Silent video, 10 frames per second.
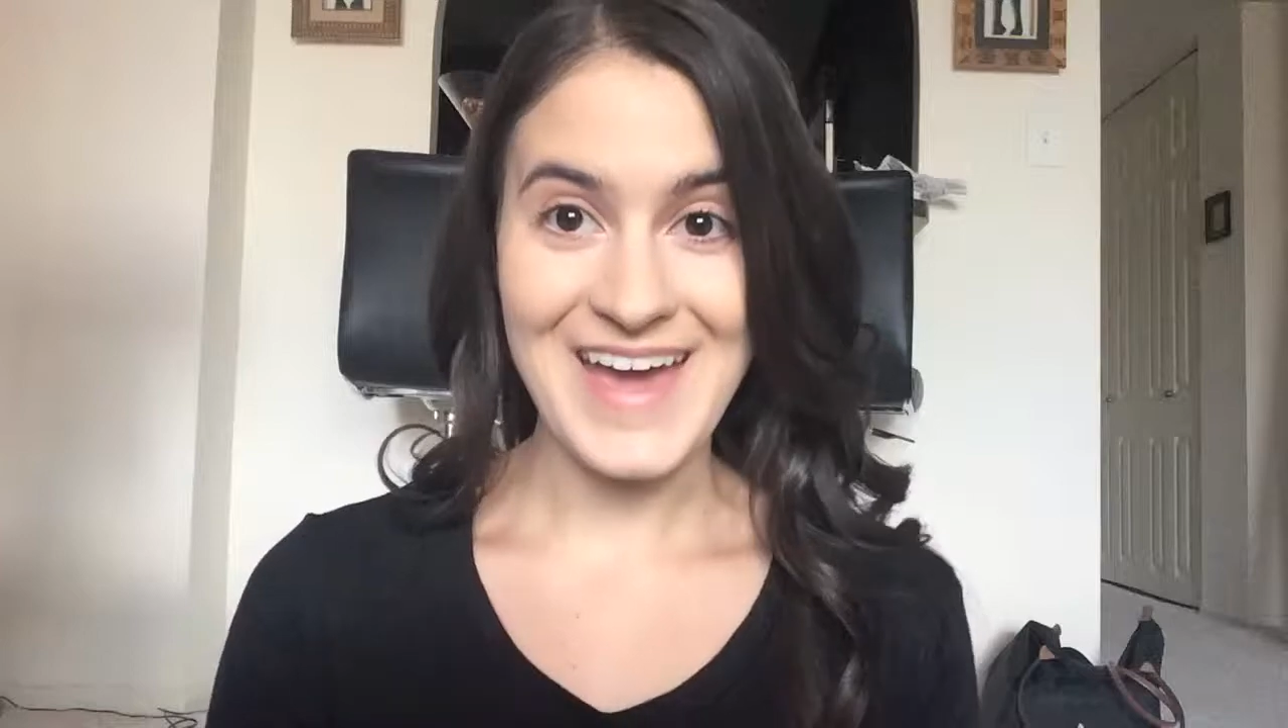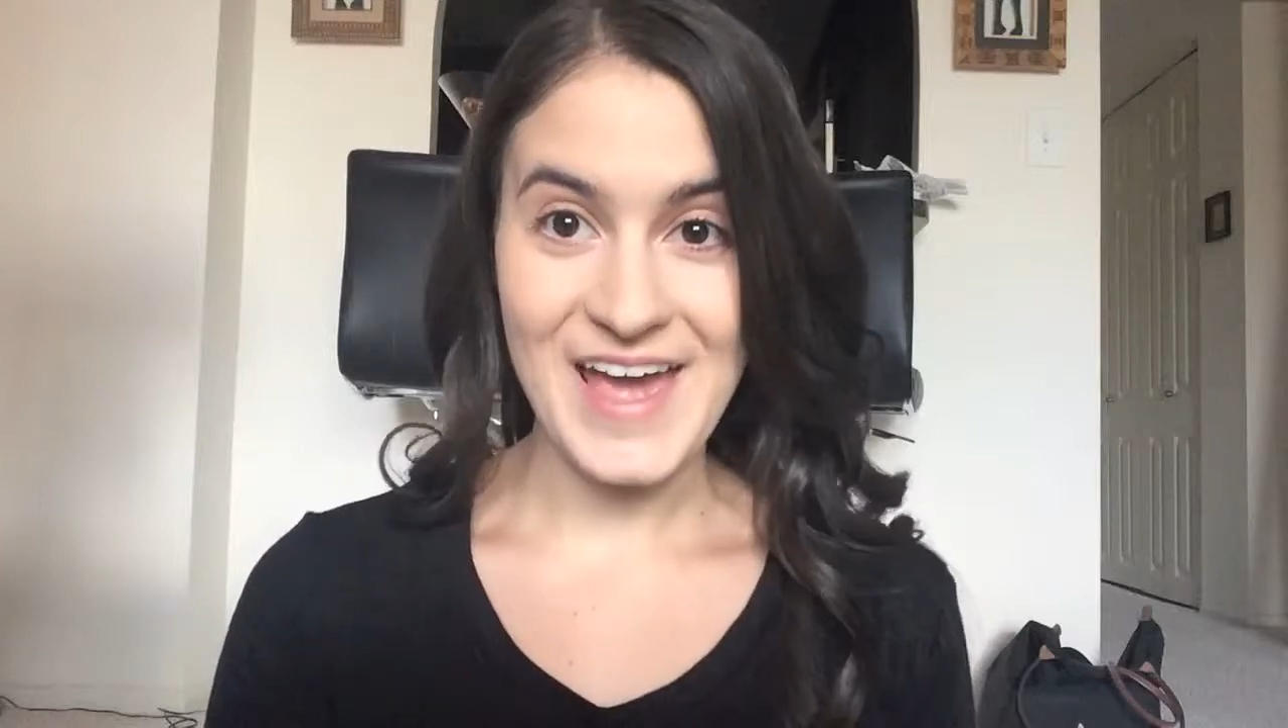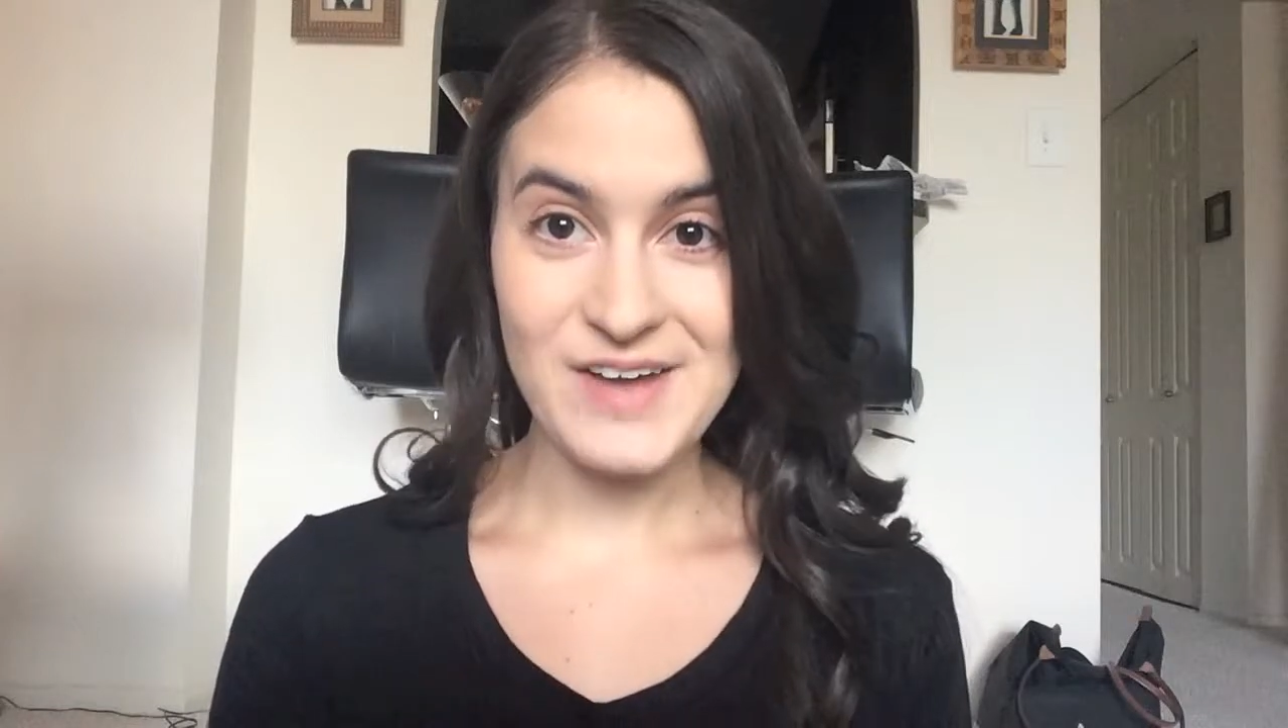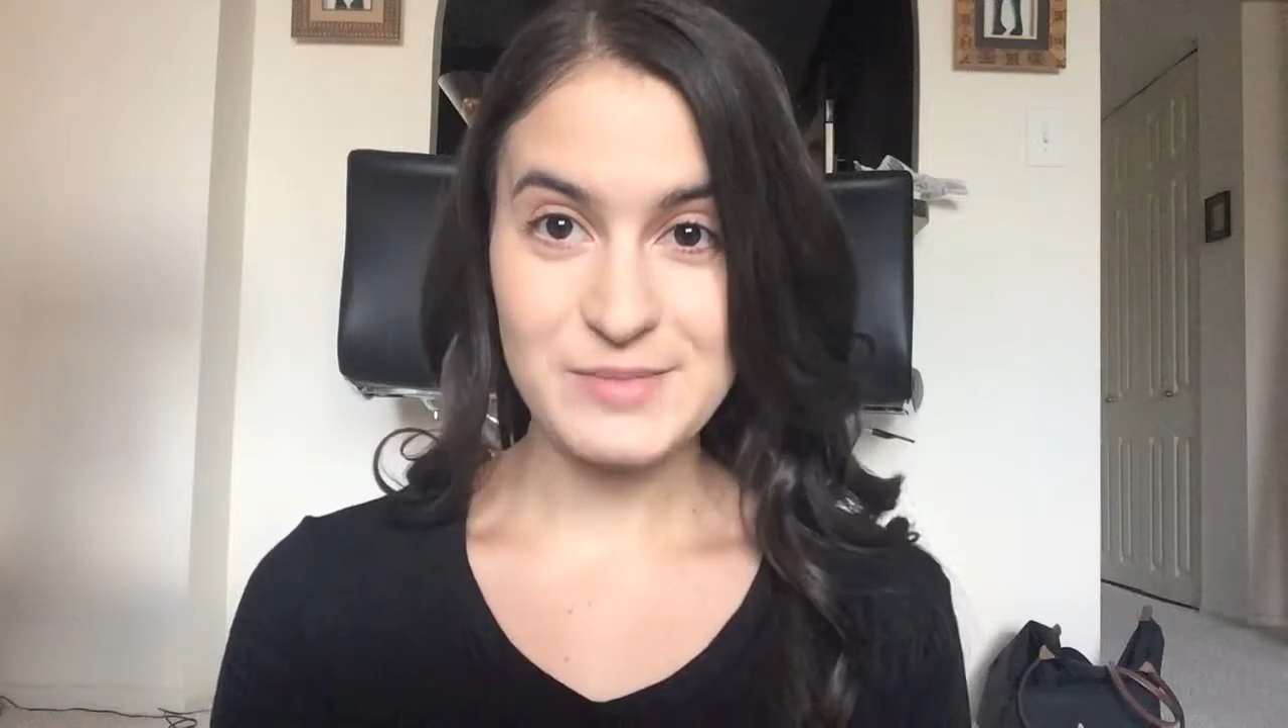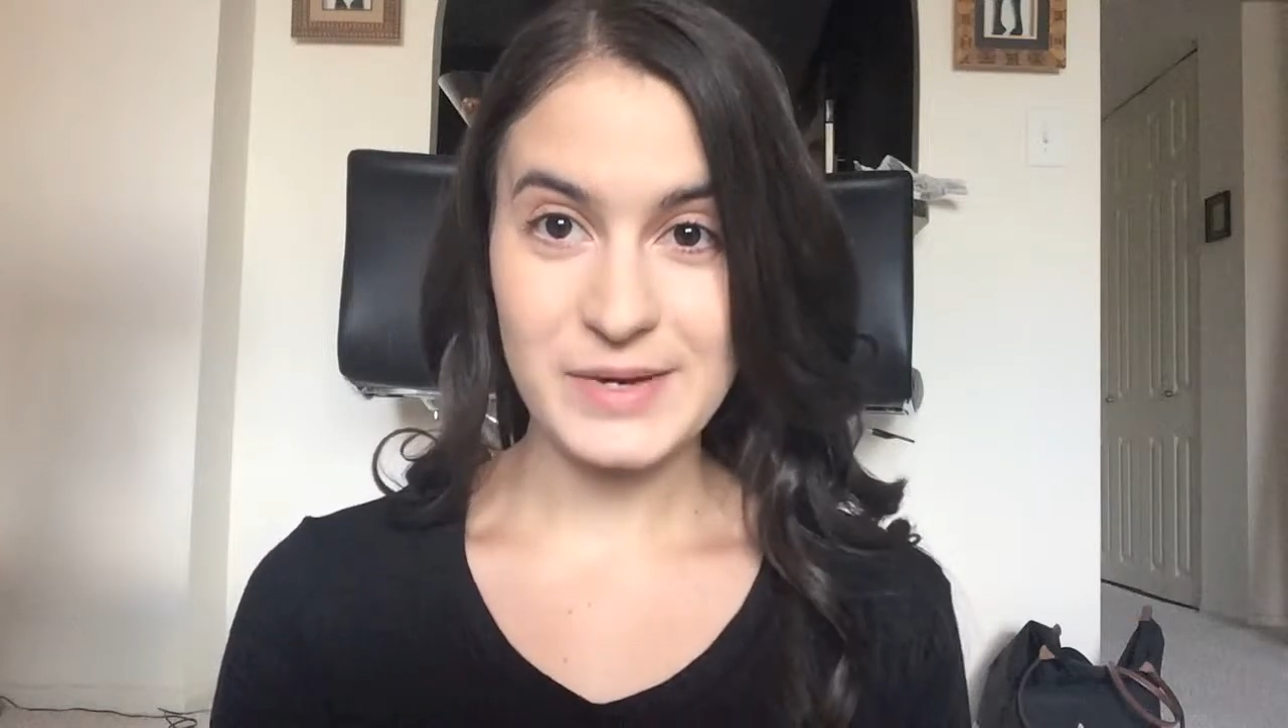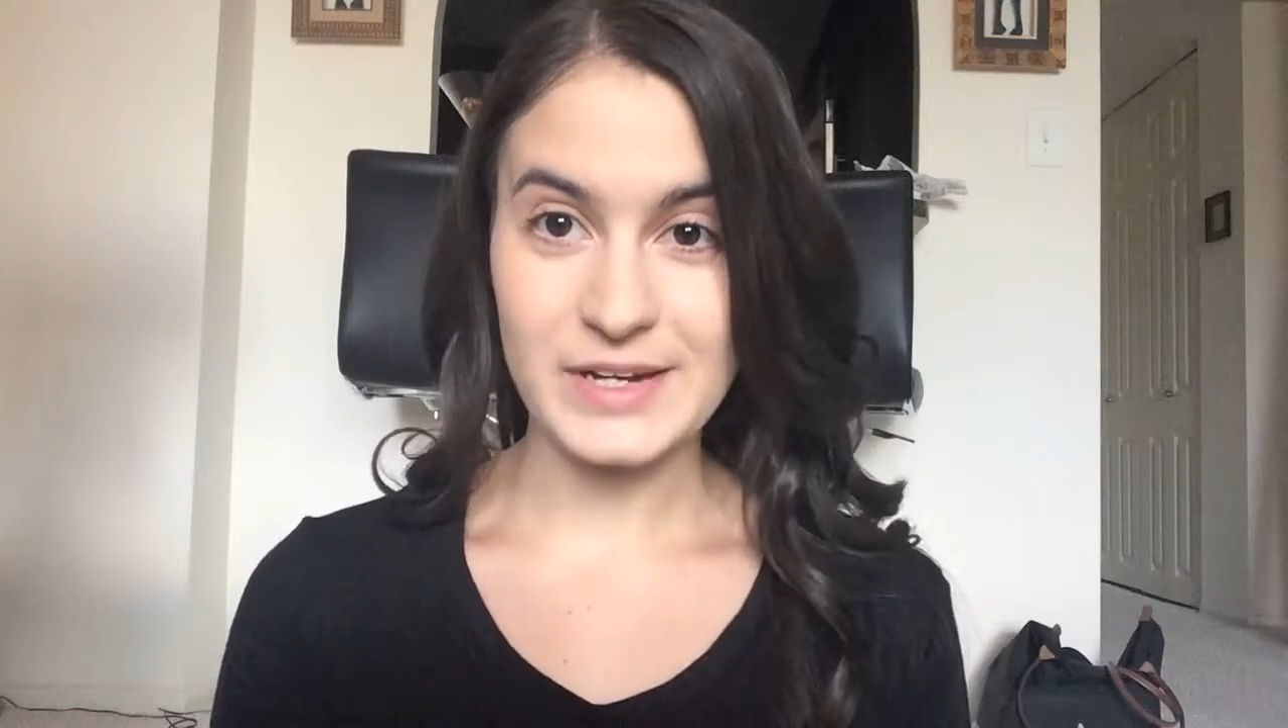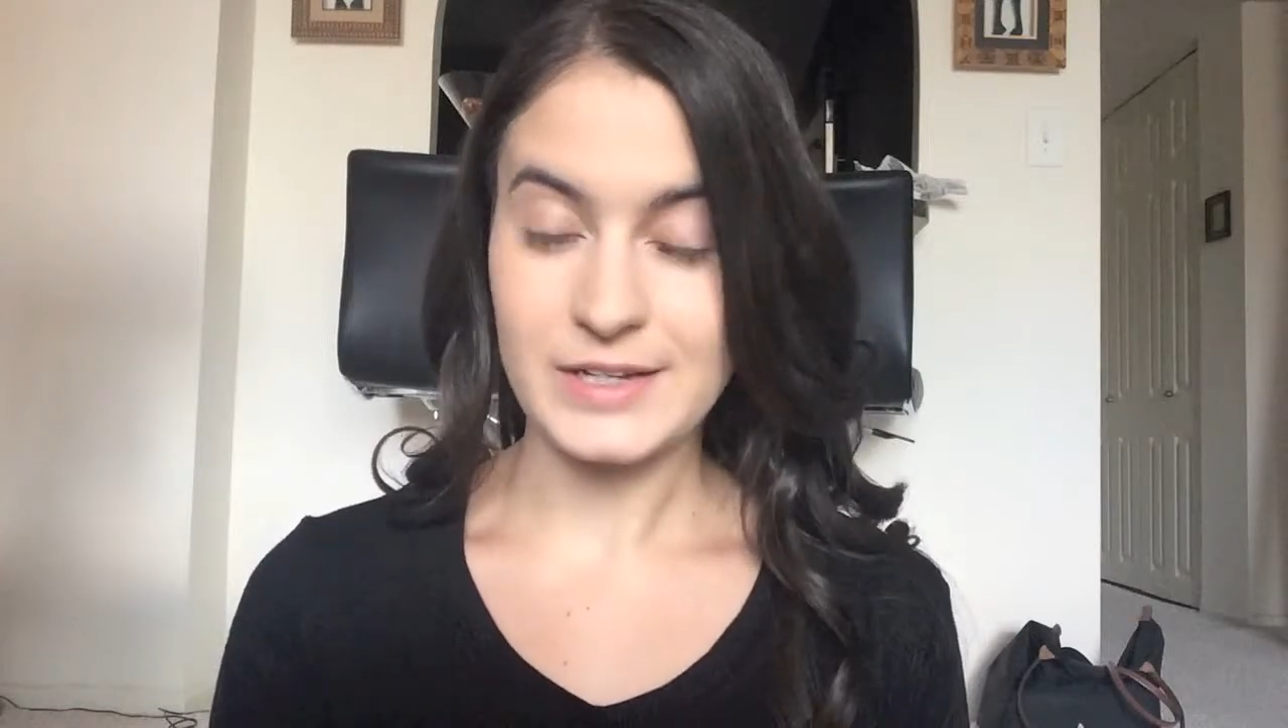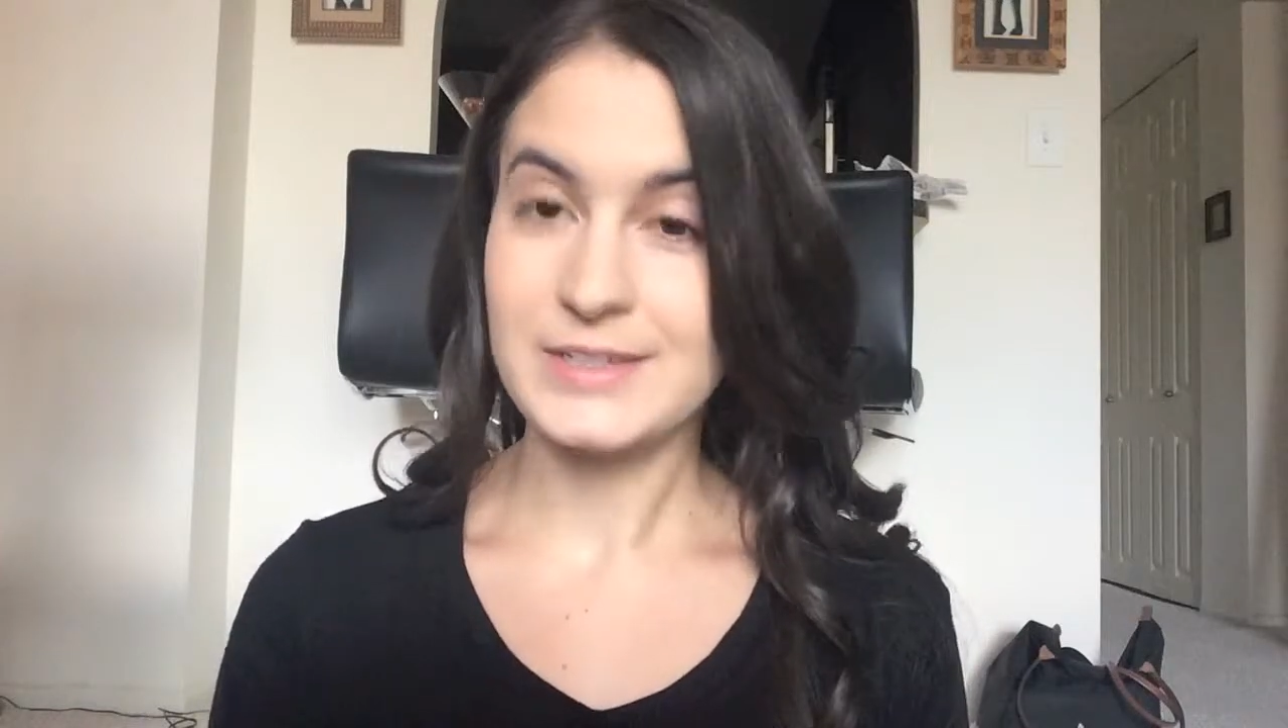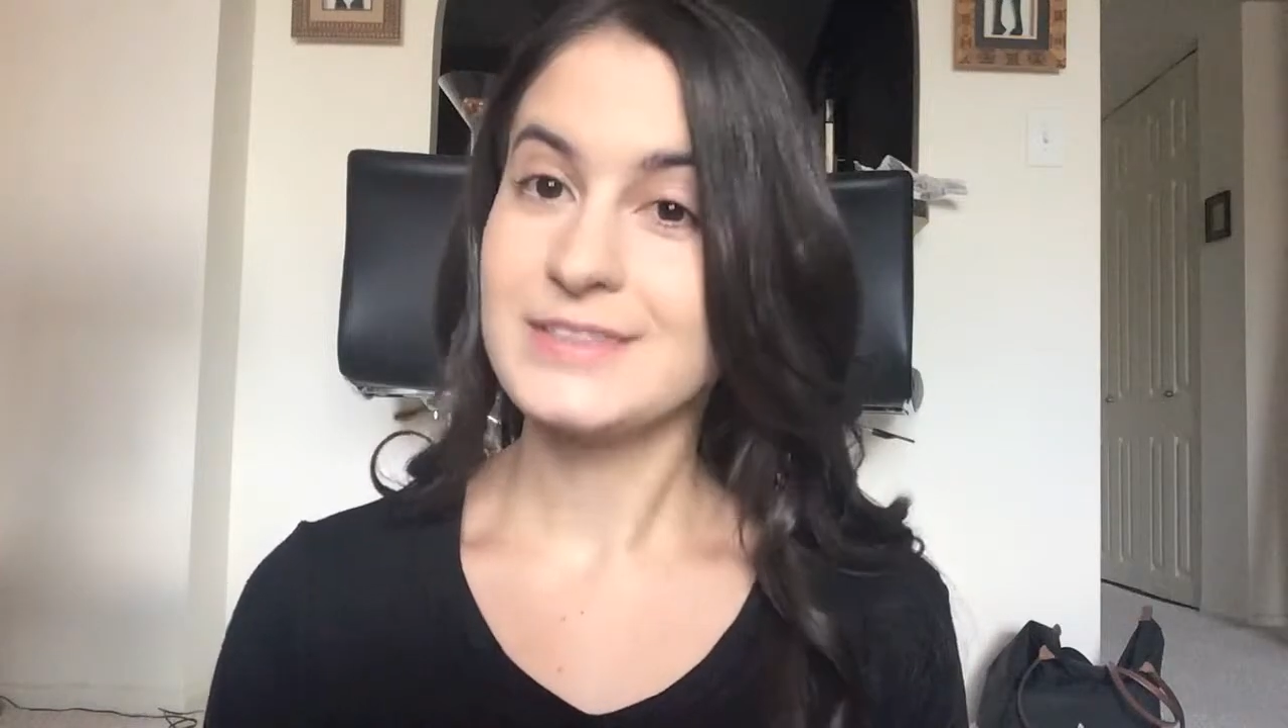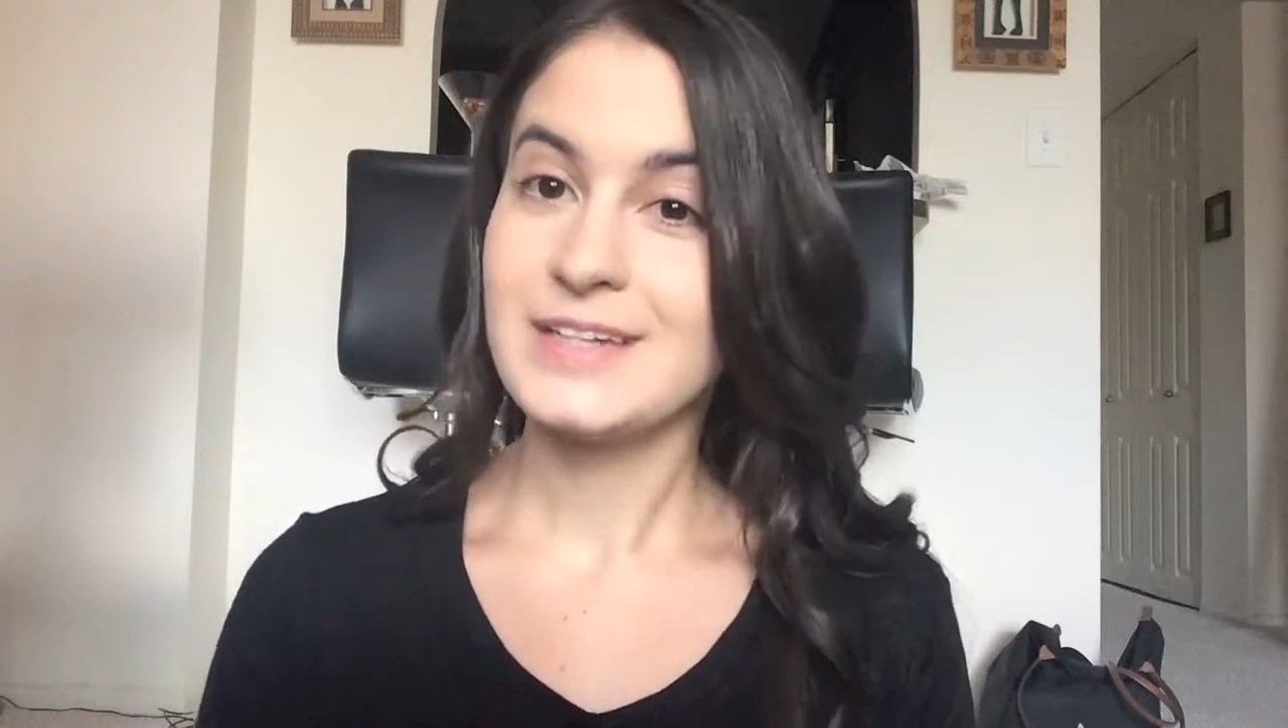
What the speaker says: Hey everybody!